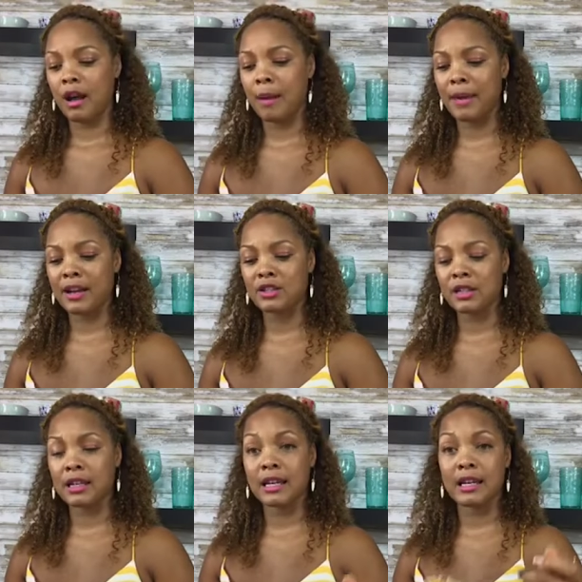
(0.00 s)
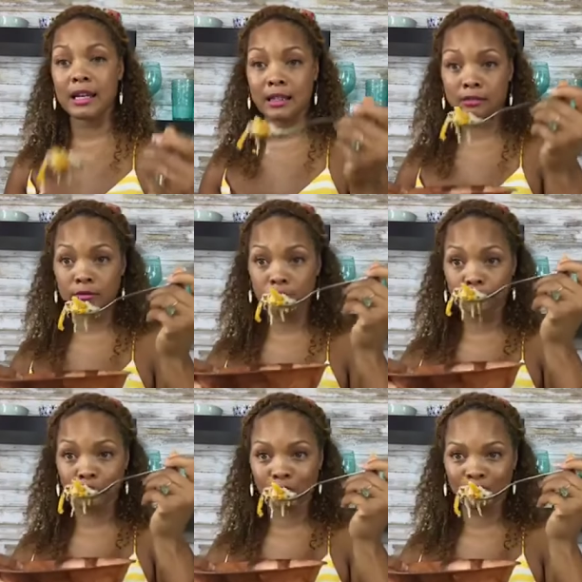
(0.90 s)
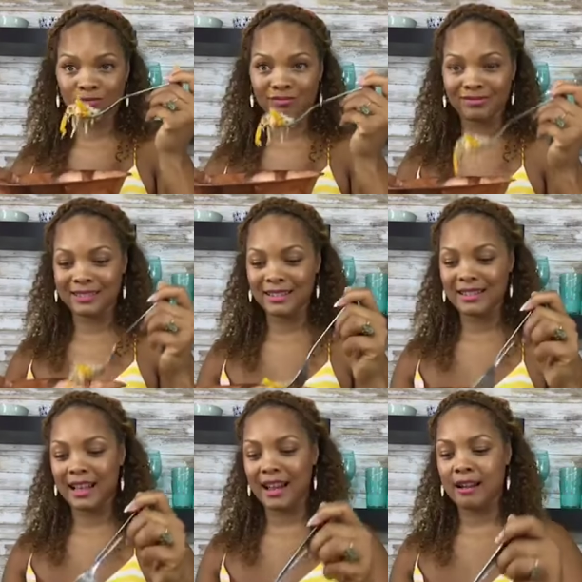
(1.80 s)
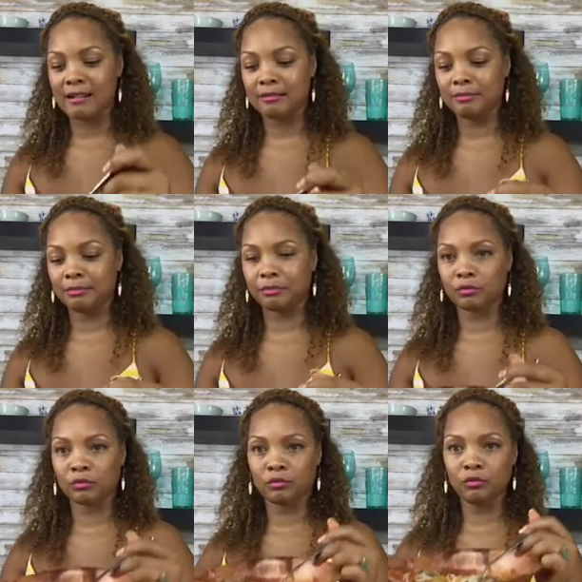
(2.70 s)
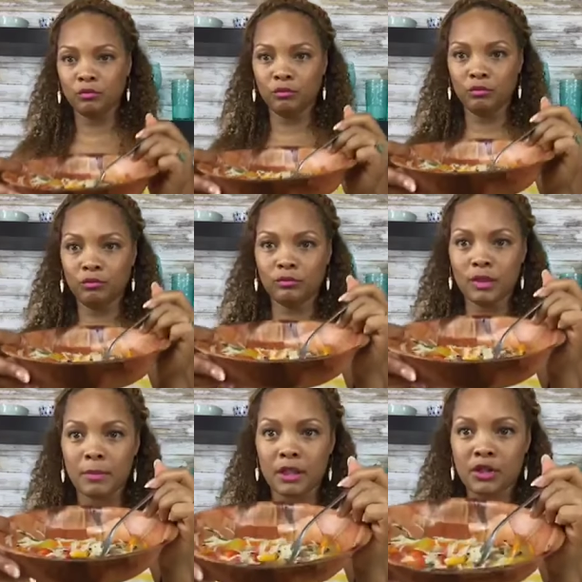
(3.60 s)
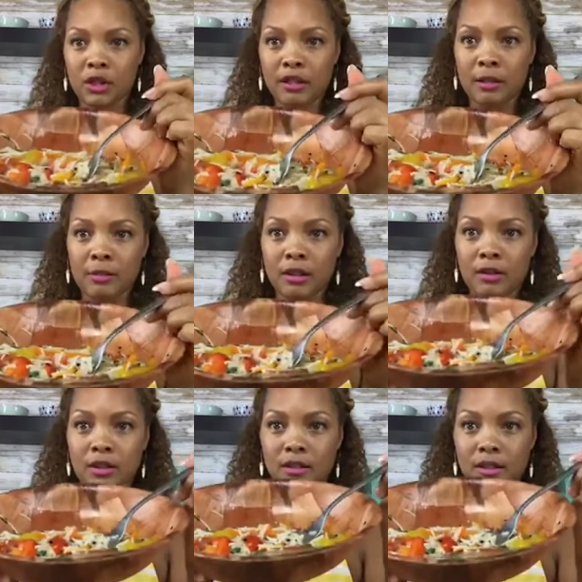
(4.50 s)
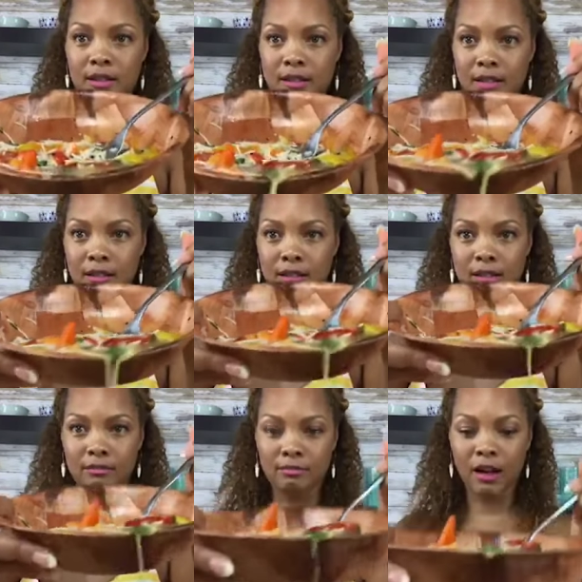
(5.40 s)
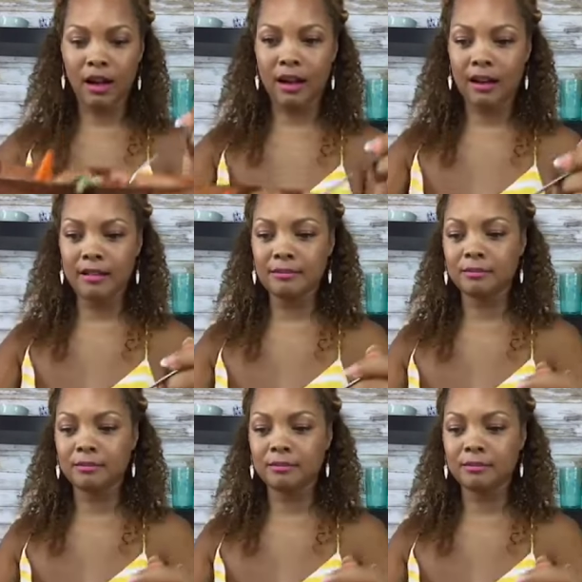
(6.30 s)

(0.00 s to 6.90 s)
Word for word: I'm actually eating now. Mmm, get y'all up close on this goodness. Ah!